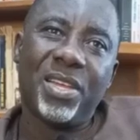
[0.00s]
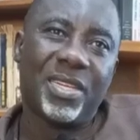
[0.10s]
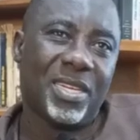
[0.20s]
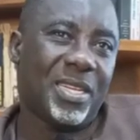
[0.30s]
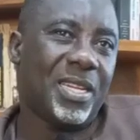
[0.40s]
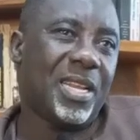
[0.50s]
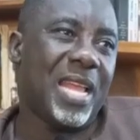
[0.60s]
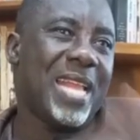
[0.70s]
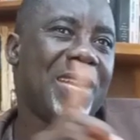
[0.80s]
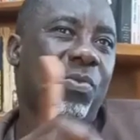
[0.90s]

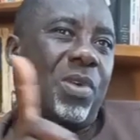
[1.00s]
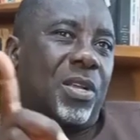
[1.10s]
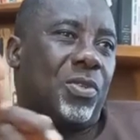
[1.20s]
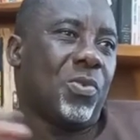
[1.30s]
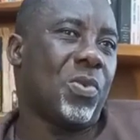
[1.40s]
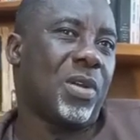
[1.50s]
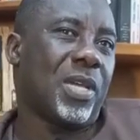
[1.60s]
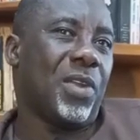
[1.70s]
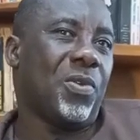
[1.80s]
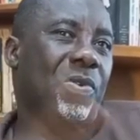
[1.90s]
created anyone to walk
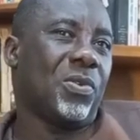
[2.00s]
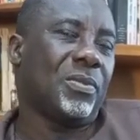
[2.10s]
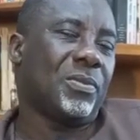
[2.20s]
alone.